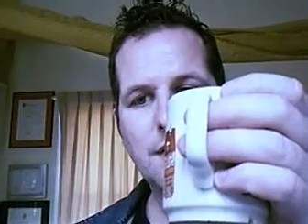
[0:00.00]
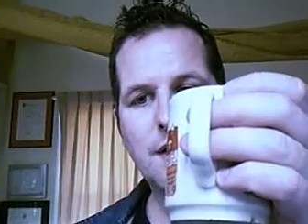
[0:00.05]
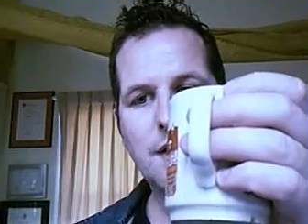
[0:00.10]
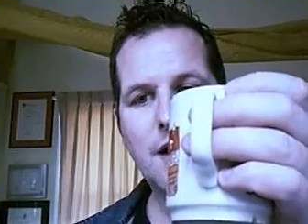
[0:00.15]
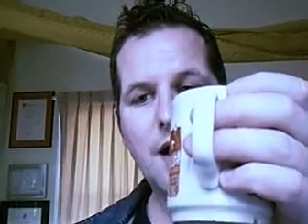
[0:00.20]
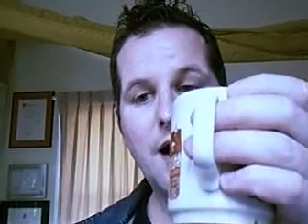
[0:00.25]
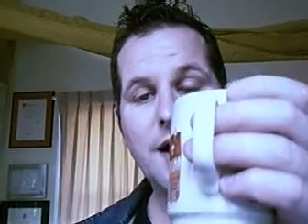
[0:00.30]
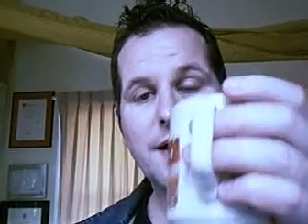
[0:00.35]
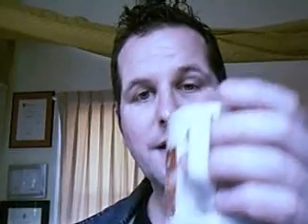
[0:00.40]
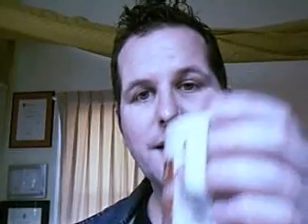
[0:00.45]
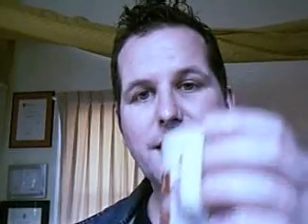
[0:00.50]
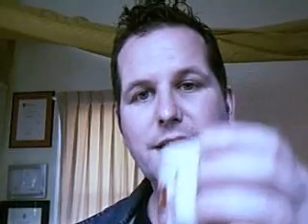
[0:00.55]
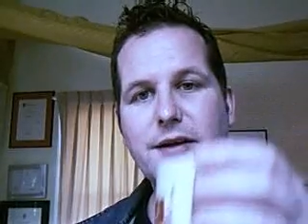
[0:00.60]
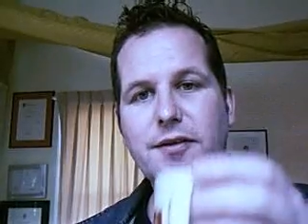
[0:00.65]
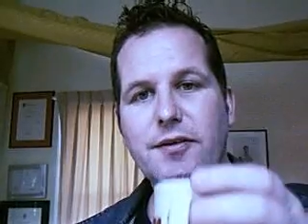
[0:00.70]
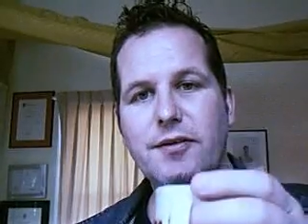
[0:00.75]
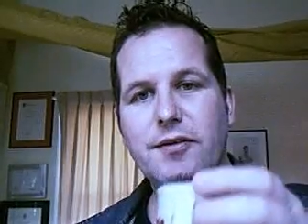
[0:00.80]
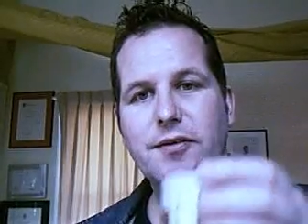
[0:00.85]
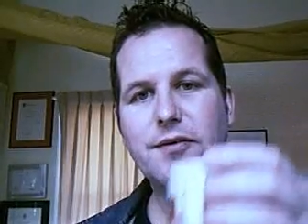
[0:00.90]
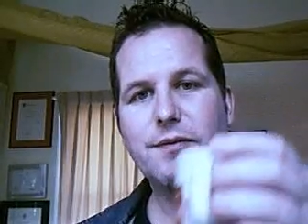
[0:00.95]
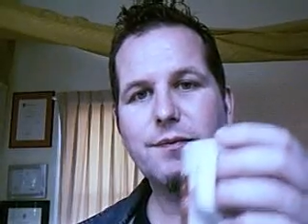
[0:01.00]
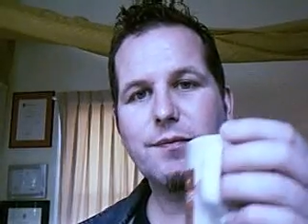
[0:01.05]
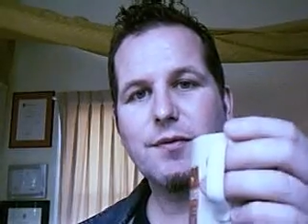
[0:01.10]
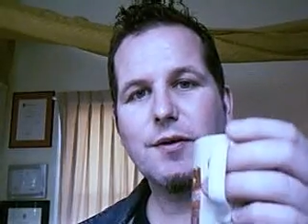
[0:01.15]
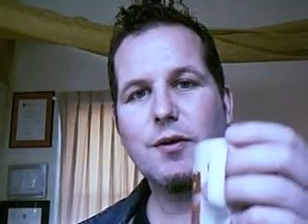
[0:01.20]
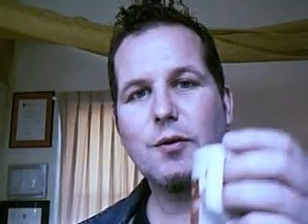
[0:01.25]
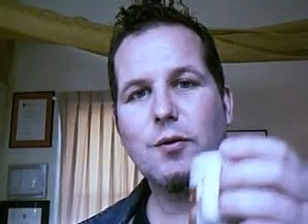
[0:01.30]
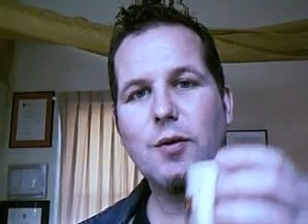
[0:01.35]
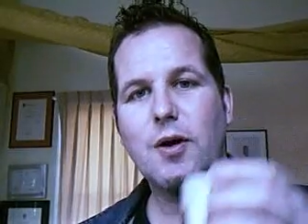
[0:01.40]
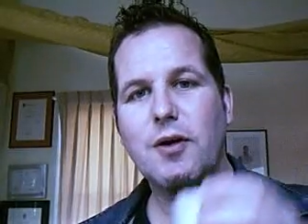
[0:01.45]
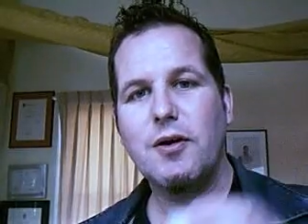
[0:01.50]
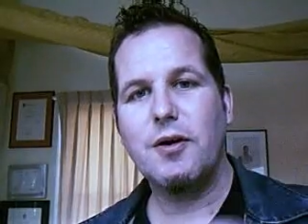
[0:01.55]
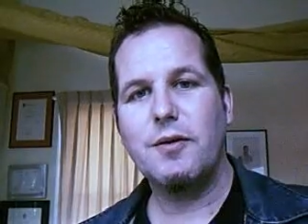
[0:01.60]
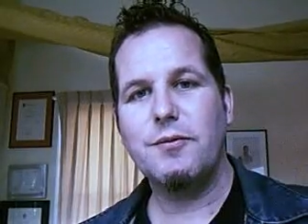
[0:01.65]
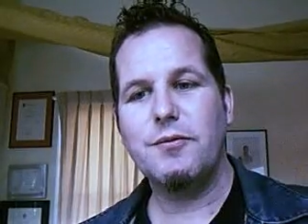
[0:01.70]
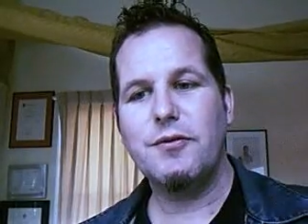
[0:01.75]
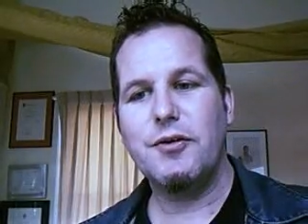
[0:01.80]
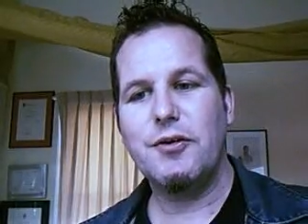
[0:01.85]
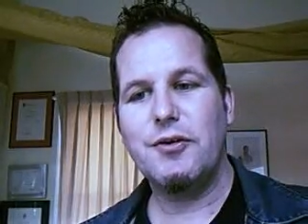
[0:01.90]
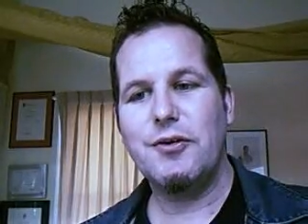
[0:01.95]
Hi kids,
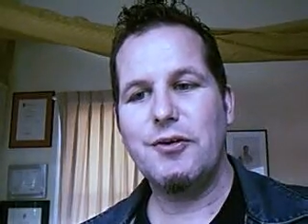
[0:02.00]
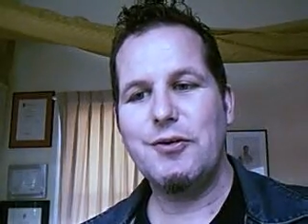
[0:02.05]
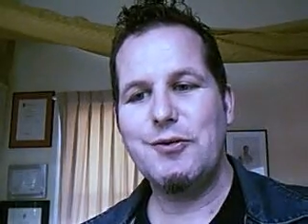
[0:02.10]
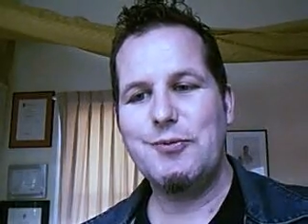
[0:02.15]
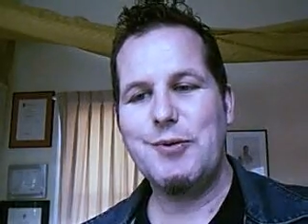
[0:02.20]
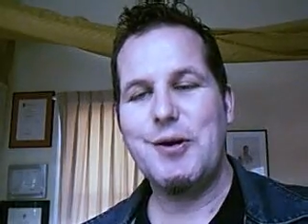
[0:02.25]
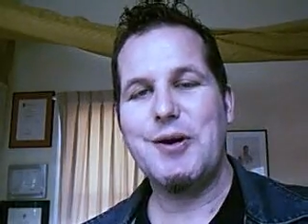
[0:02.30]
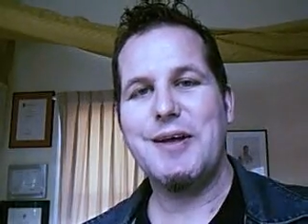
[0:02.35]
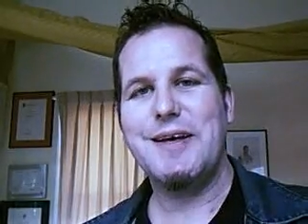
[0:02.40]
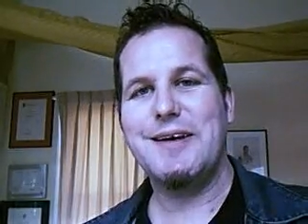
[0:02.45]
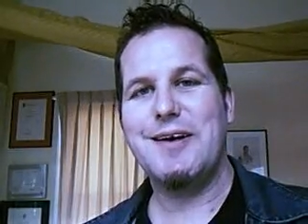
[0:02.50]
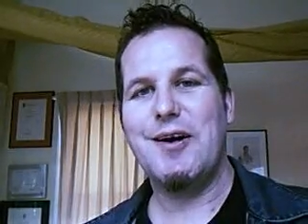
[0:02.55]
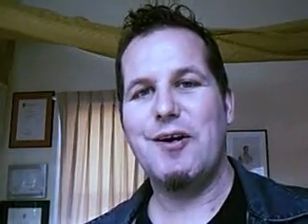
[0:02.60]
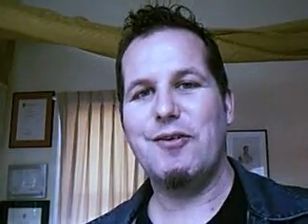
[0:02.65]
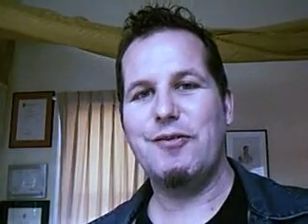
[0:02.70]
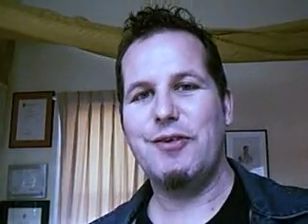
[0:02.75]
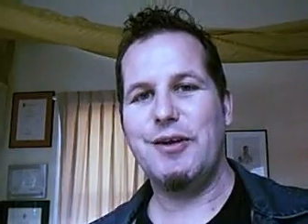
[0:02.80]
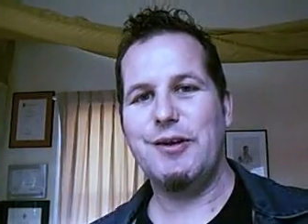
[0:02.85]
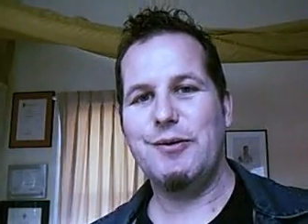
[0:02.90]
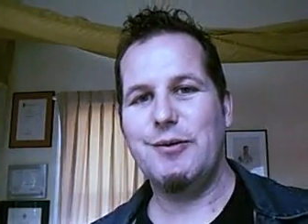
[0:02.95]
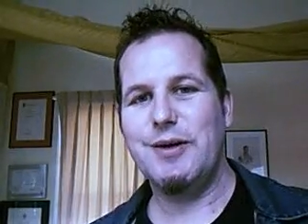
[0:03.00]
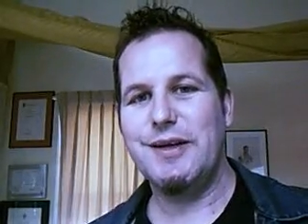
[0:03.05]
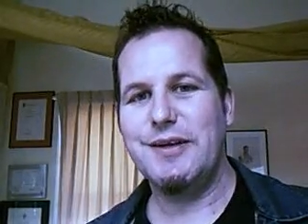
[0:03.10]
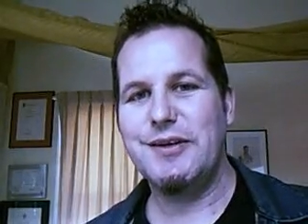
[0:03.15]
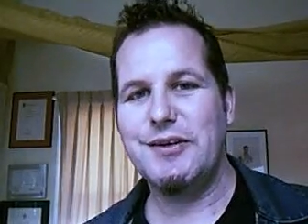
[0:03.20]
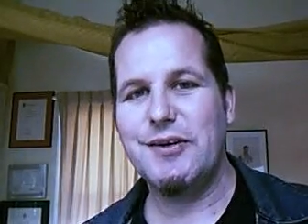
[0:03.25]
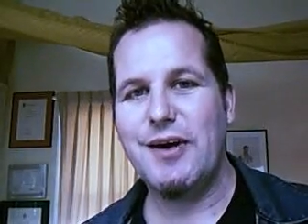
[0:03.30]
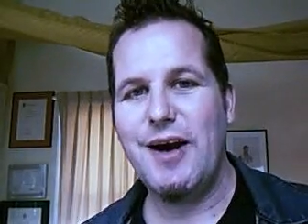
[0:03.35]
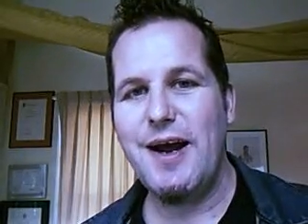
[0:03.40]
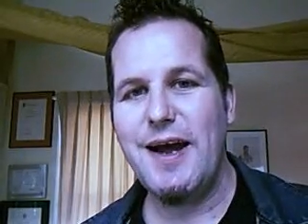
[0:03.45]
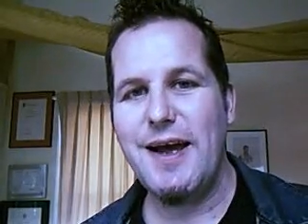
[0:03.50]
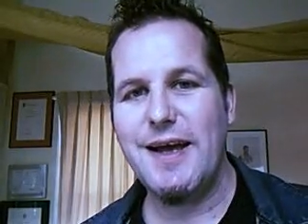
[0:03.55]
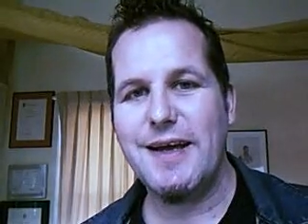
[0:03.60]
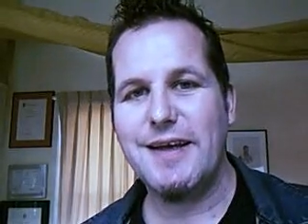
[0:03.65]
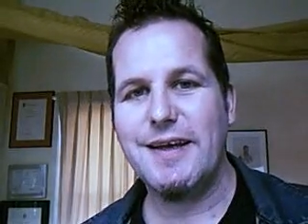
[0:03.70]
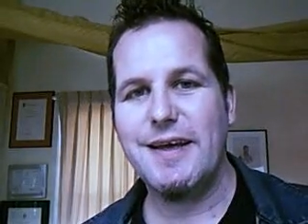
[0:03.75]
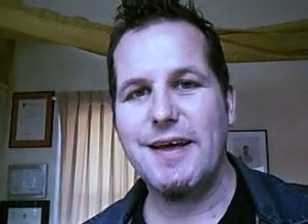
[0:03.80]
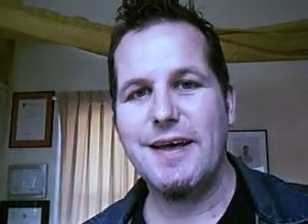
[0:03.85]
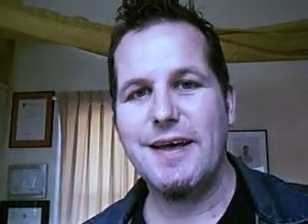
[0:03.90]
welcome to Morning Coffee with Craig.